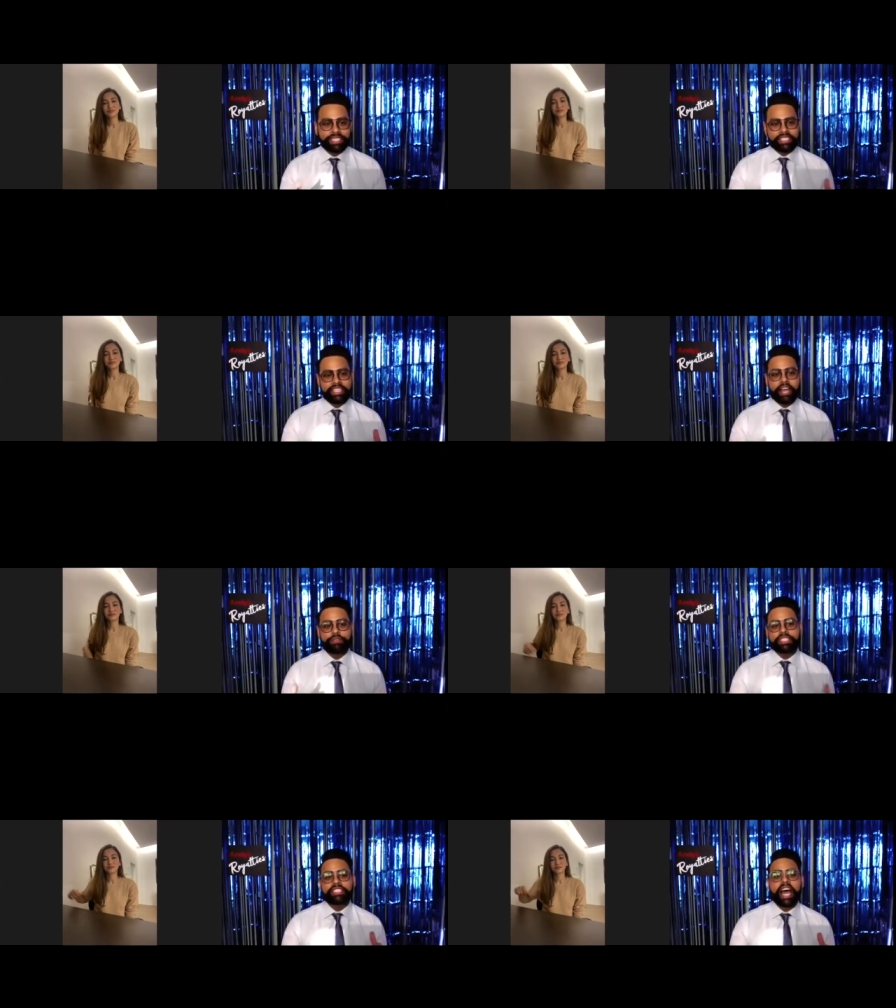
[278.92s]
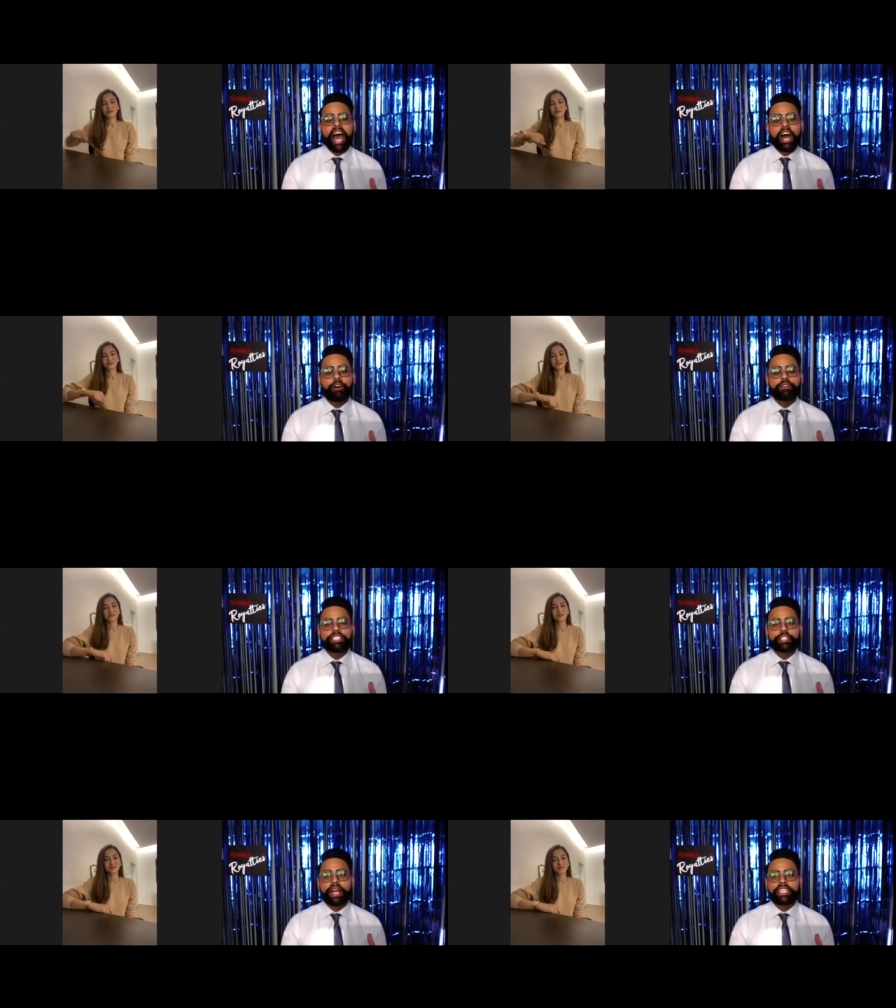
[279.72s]
and downs in the house.
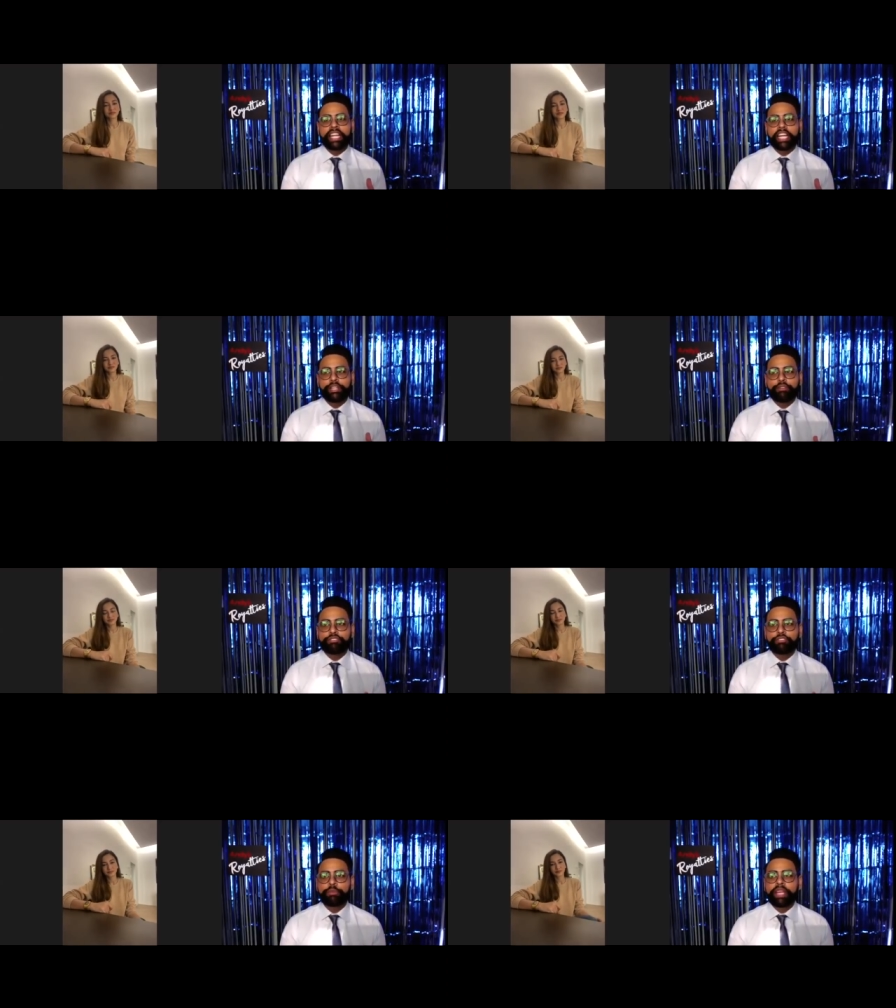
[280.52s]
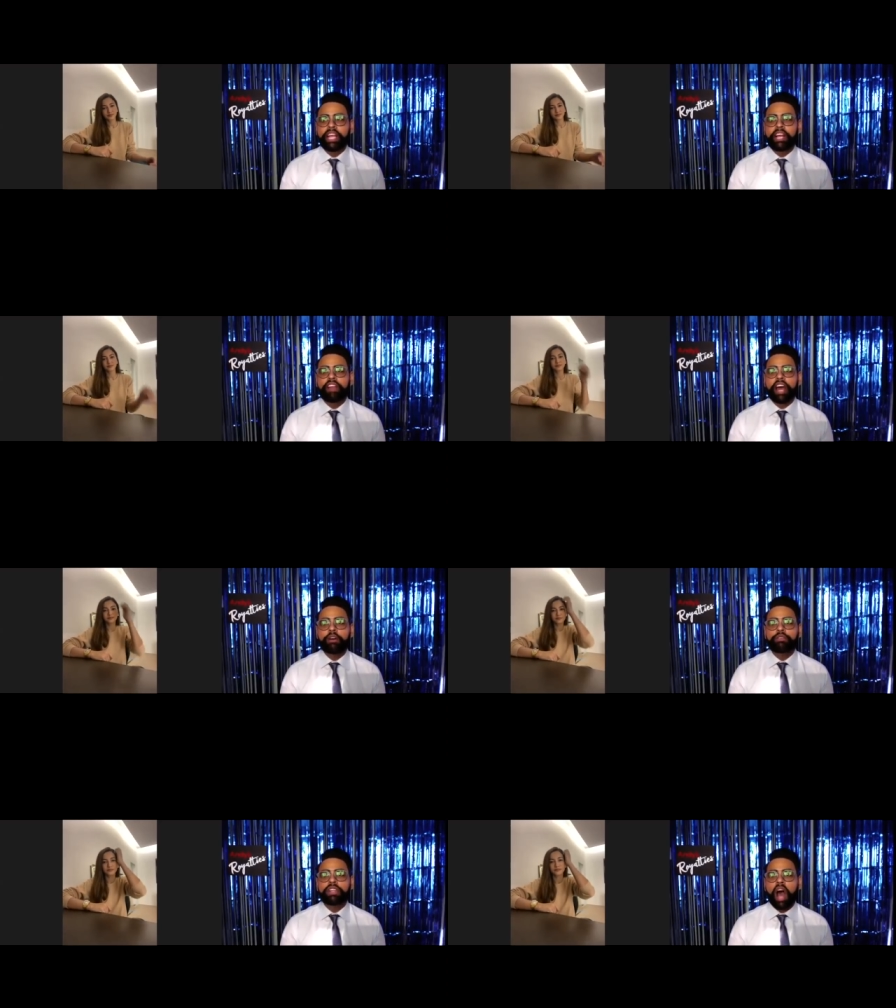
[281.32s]
You had to get used to being
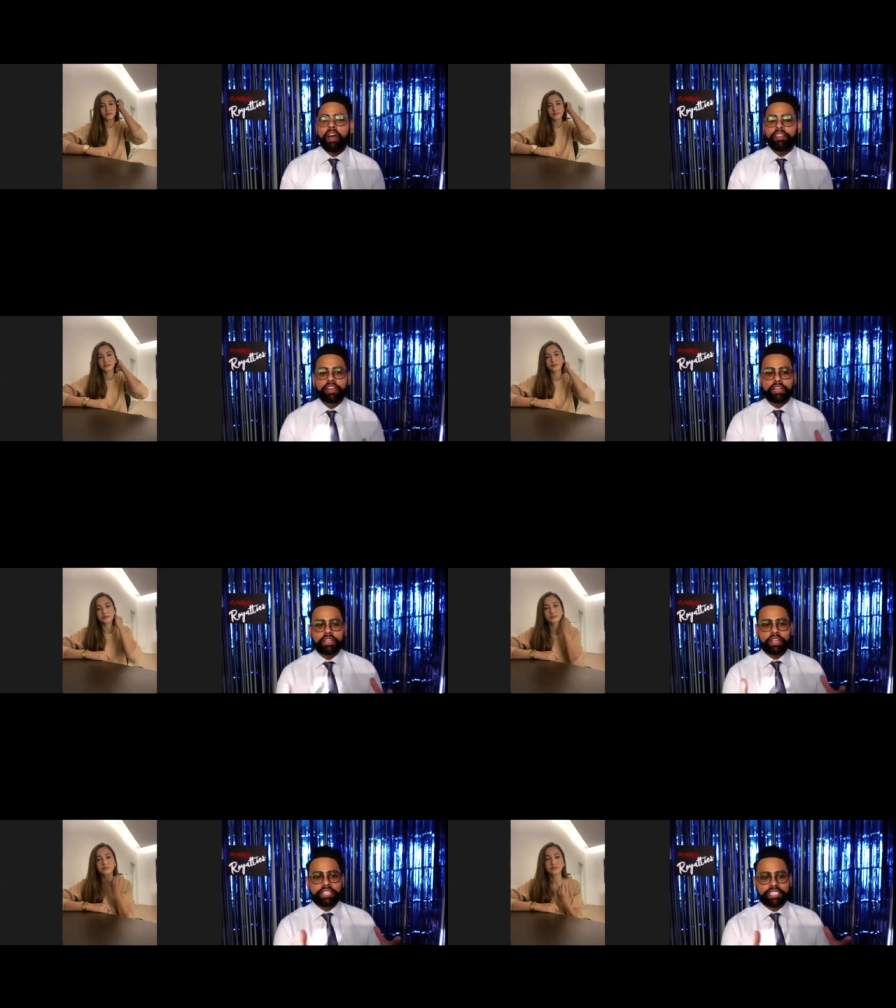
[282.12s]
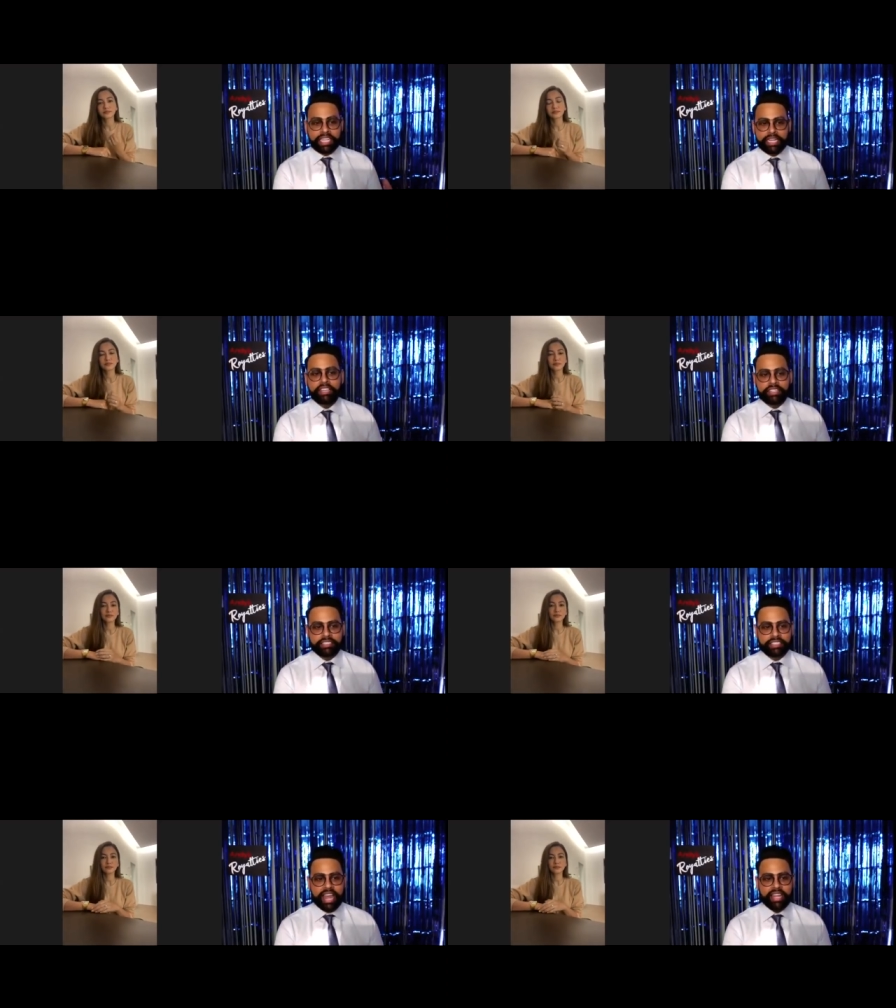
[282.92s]
around other
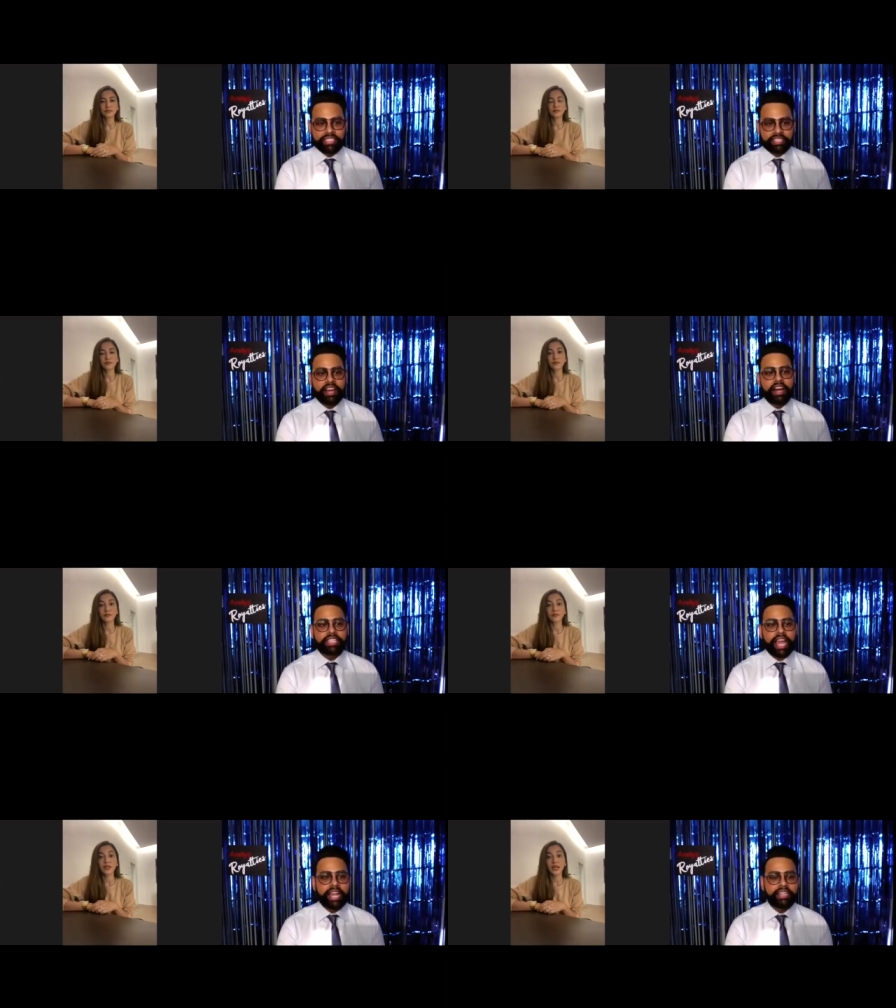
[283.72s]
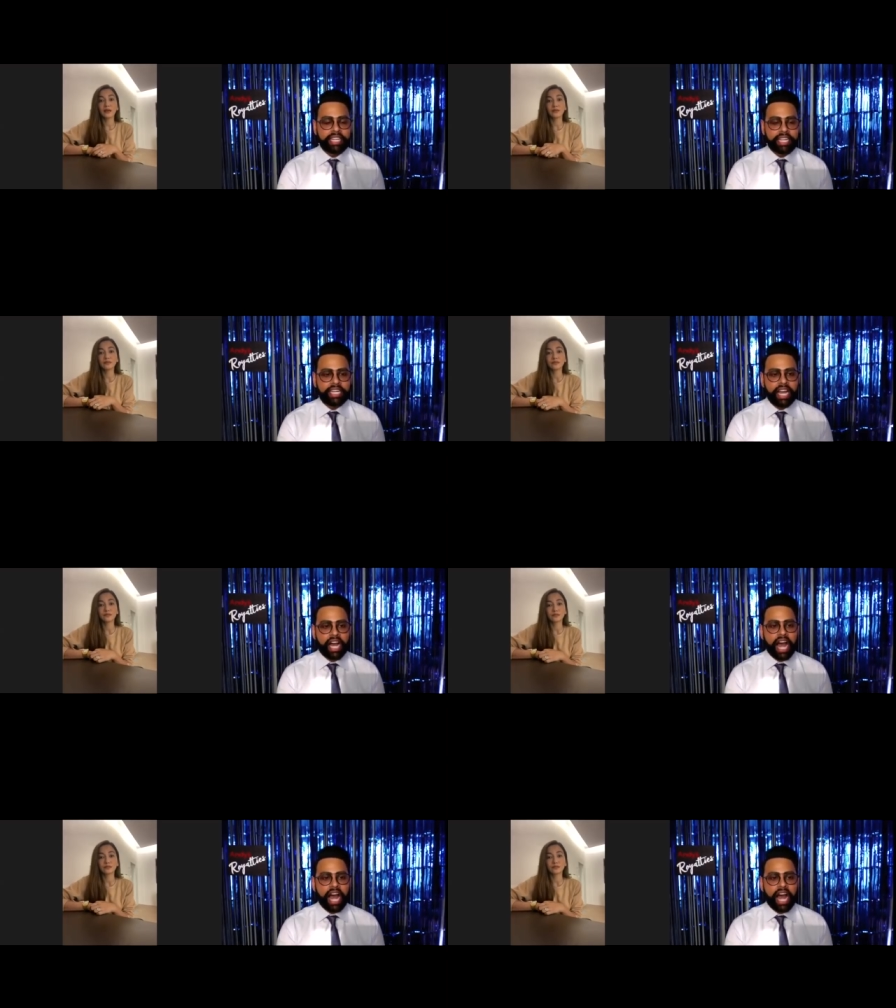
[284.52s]
seniors like Siddharth and Hina.